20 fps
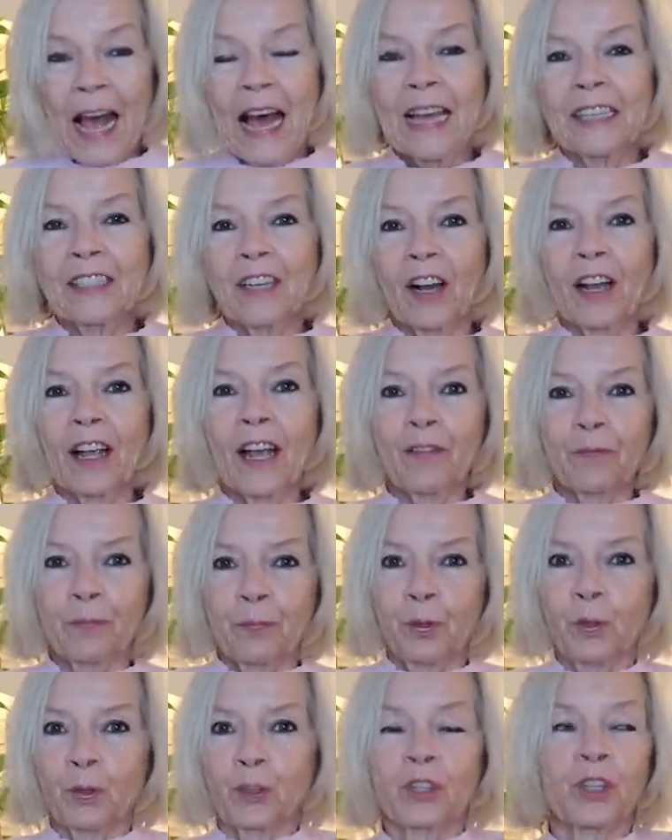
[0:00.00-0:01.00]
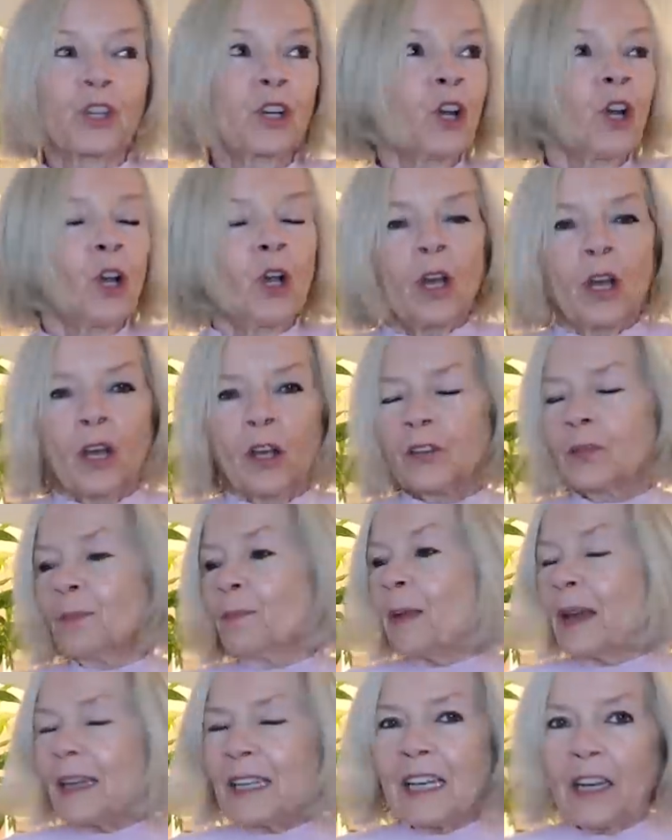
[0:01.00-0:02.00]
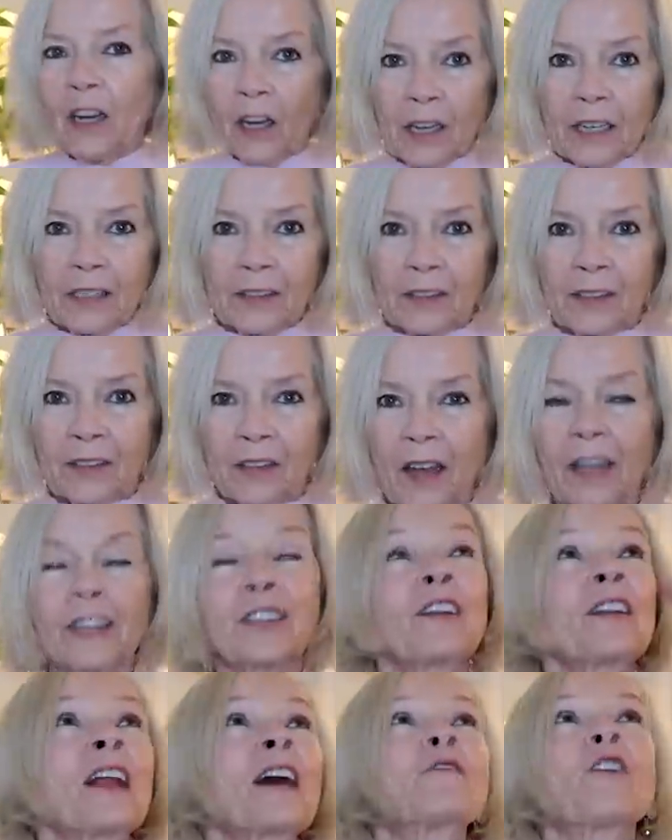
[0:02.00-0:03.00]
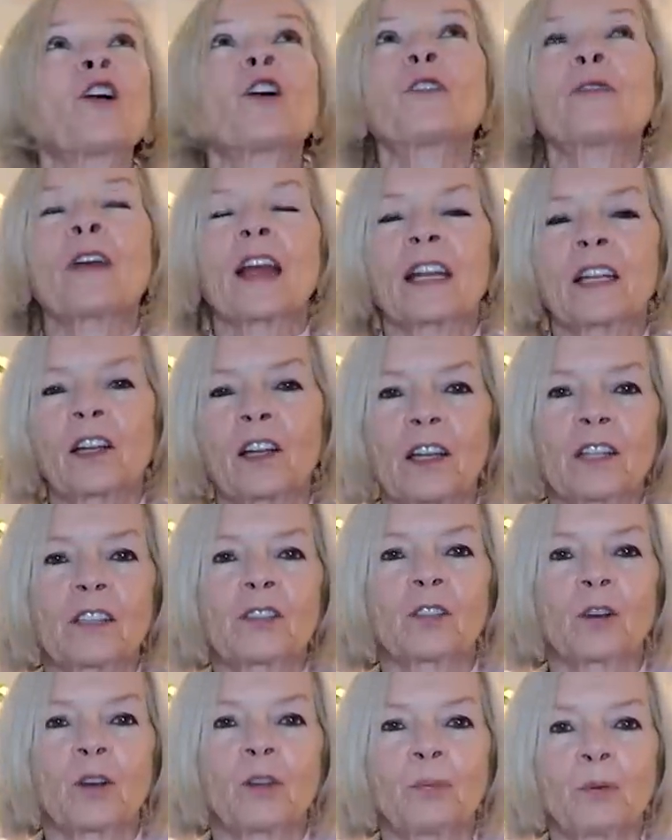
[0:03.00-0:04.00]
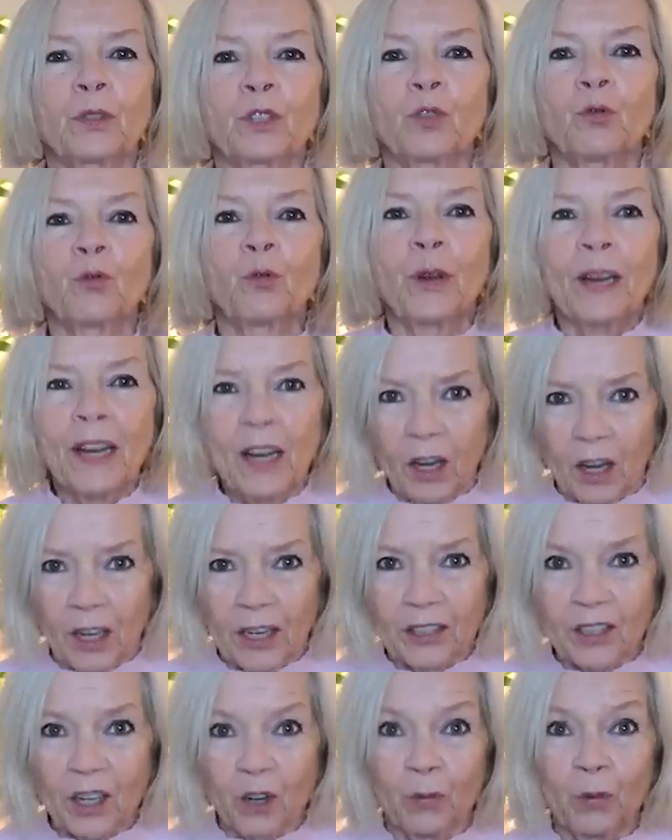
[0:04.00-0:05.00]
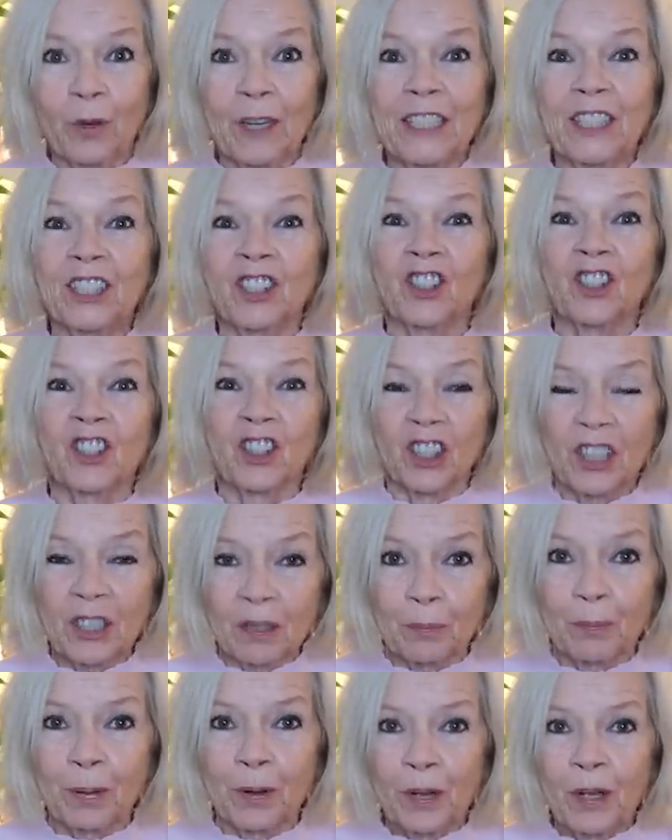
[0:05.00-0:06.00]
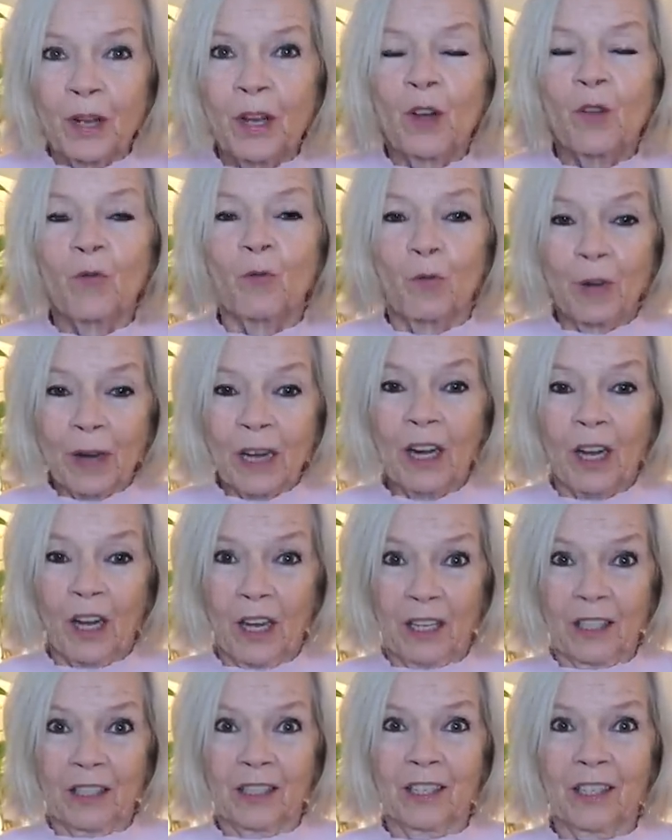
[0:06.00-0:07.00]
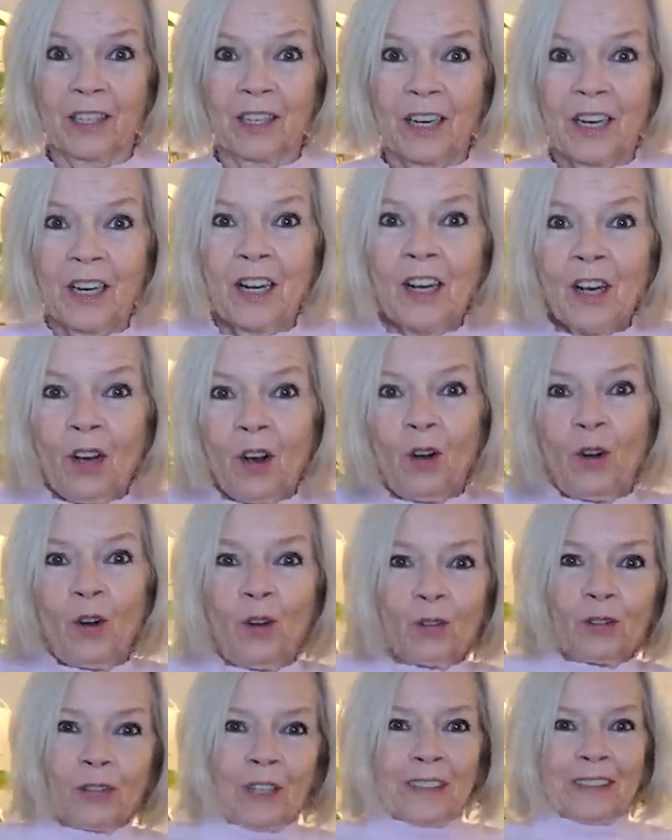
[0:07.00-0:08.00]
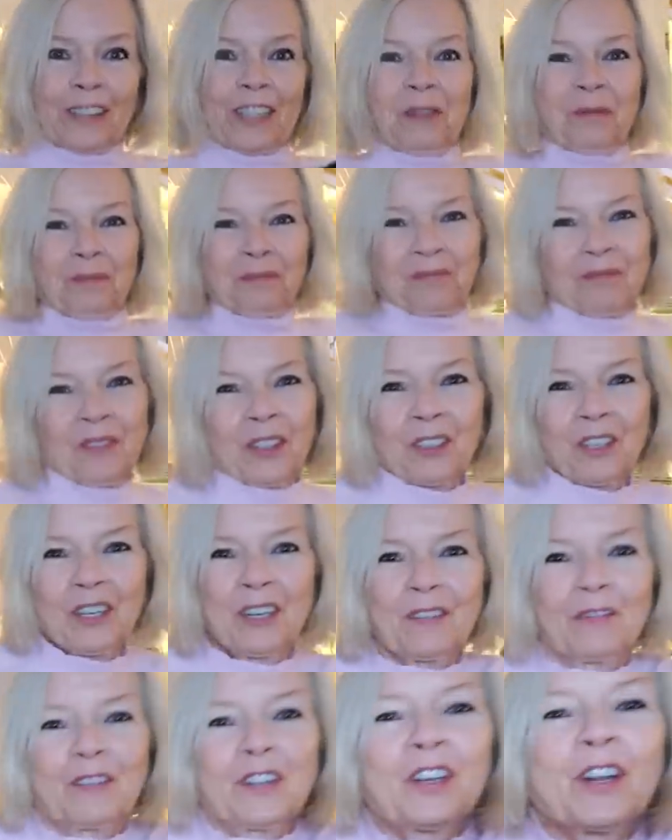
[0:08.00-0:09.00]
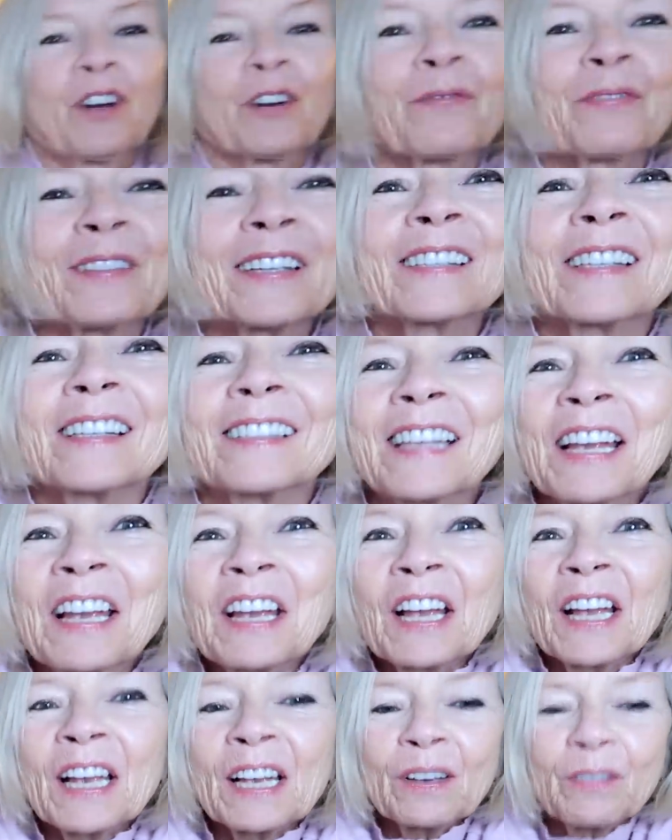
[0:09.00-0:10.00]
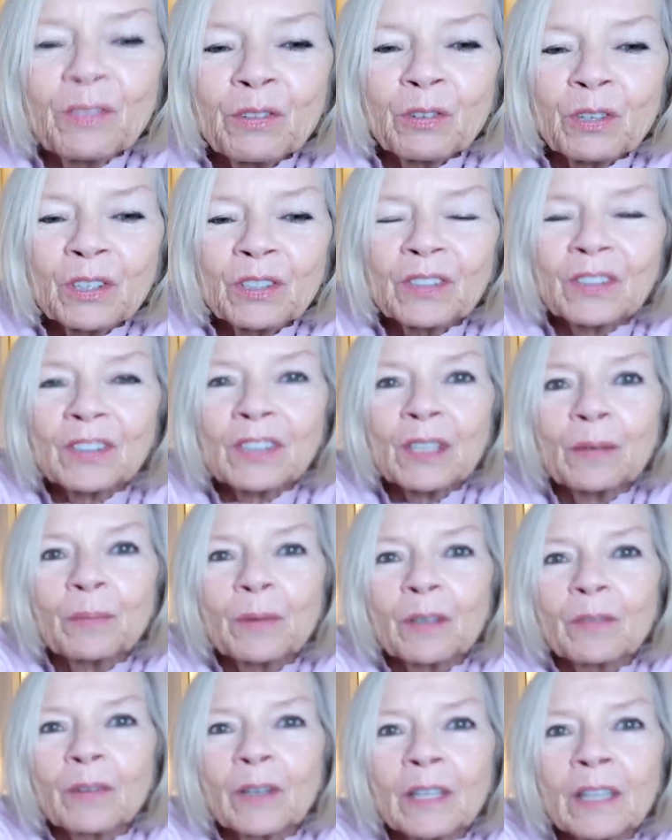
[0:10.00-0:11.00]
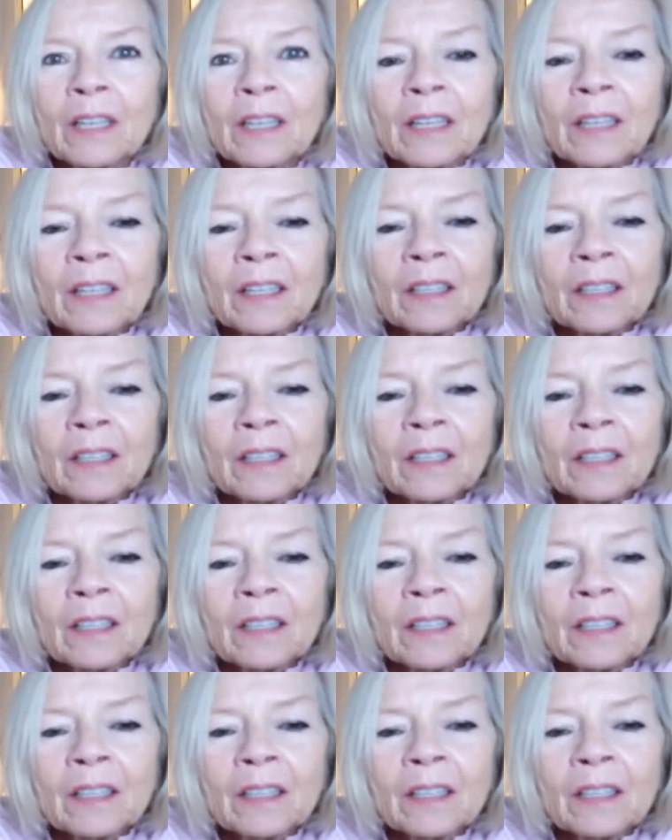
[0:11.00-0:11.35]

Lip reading: and I have put as many lights as I don't have overhead lights, so I put a ring light, a really cheap ring light on. I don't even know if this is, if you can see me, if I,